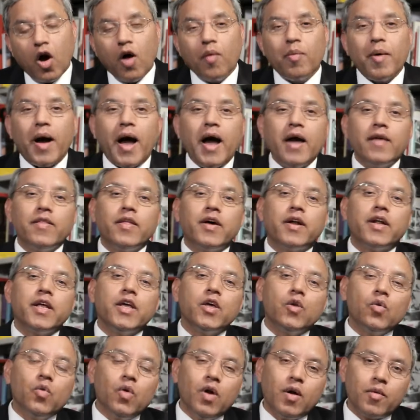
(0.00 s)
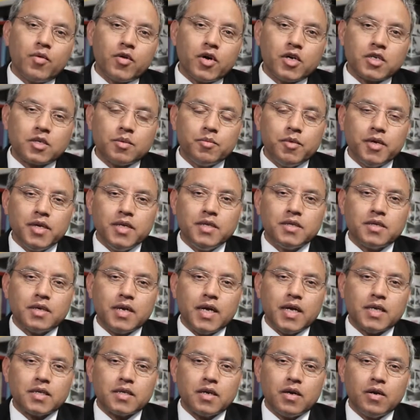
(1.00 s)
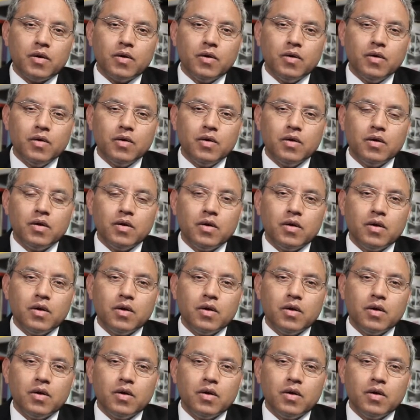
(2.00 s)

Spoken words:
of either a rule of customary international law